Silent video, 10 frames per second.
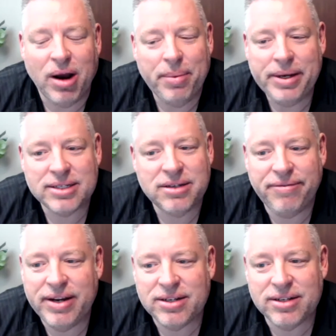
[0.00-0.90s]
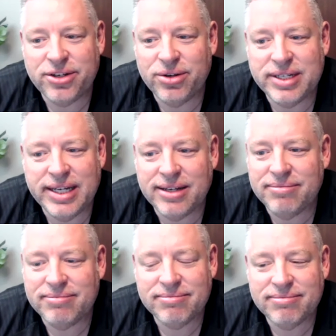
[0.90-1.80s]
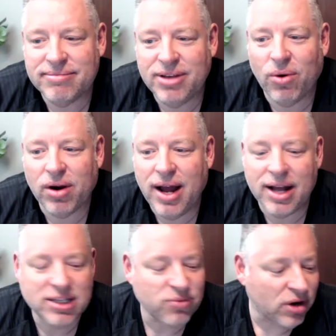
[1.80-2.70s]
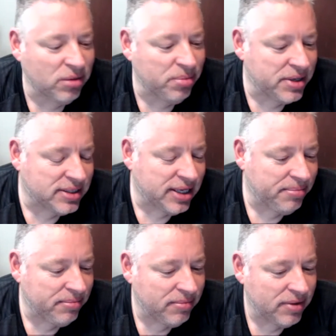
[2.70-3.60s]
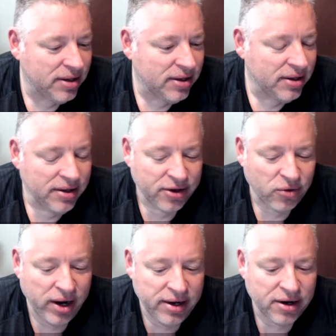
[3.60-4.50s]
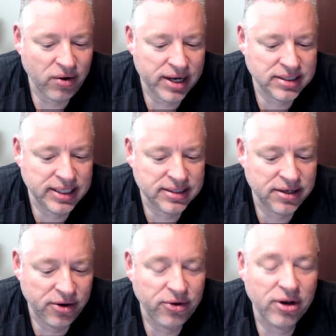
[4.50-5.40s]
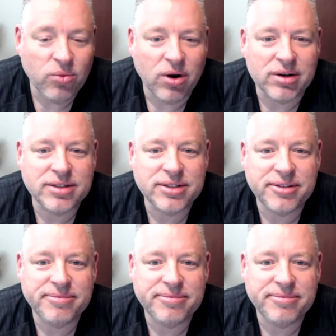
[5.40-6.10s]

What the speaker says: just Ephesians 2:10. You are God's workmanship, created in Christ Jesus to do good works.